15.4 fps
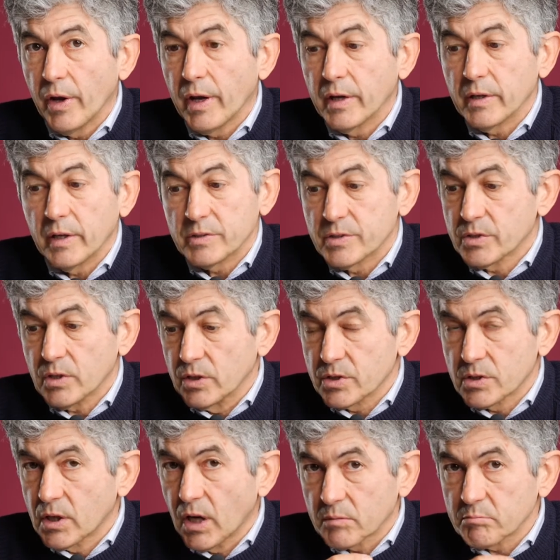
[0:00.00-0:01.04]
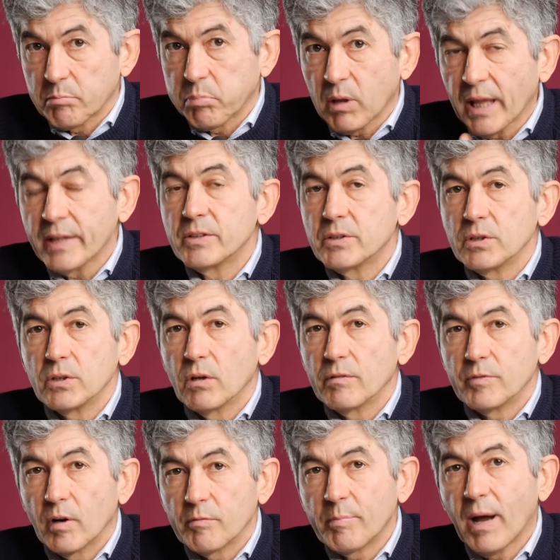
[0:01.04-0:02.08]
It's got plenty
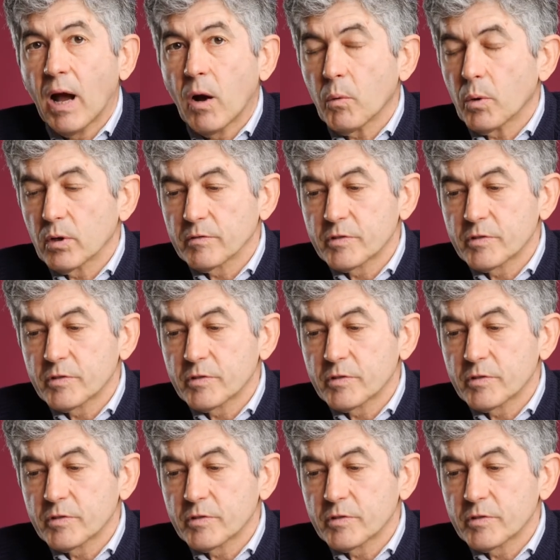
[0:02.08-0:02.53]
of power,